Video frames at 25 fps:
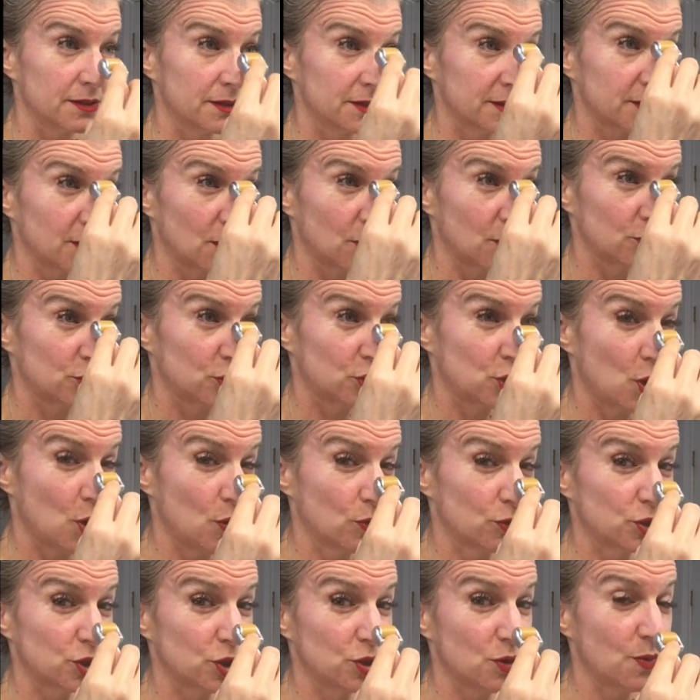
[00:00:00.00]
So
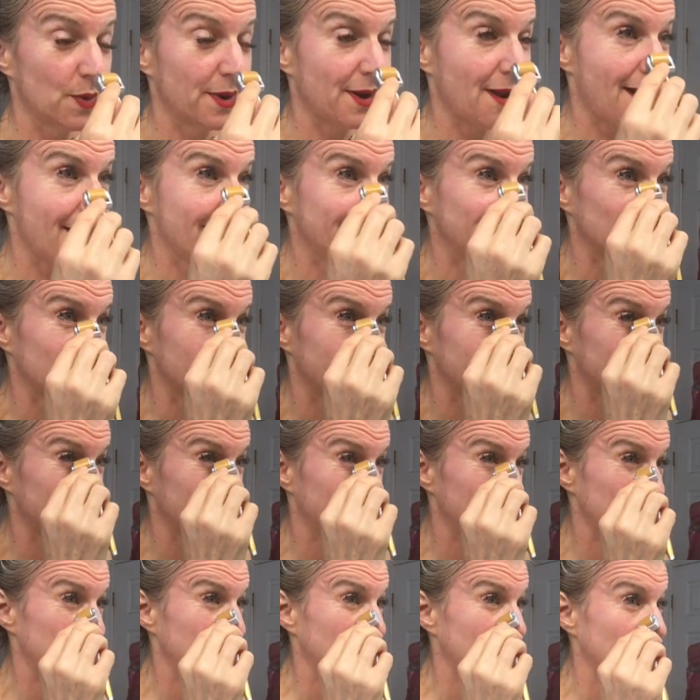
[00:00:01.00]
don't do what I just
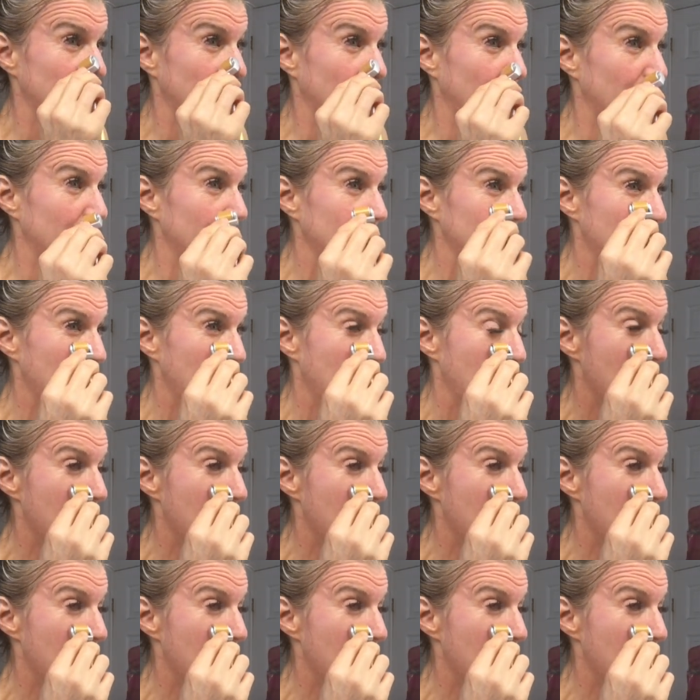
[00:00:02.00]
did, people.